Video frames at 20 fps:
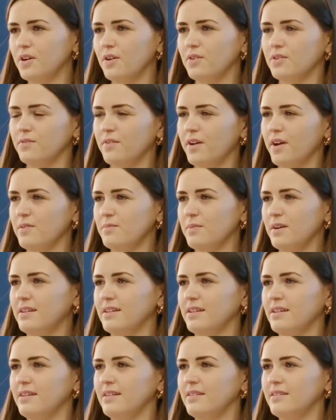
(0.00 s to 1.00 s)
note of how
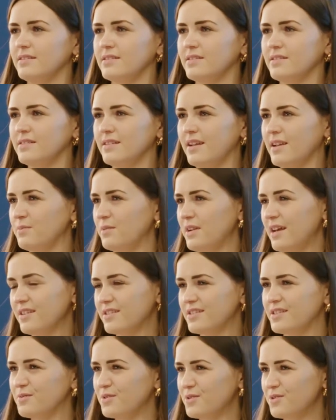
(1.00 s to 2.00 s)
many sustainable
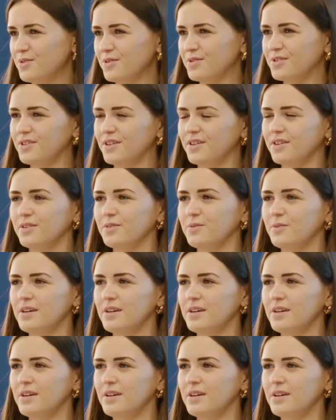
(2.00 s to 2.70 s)
actions we took during the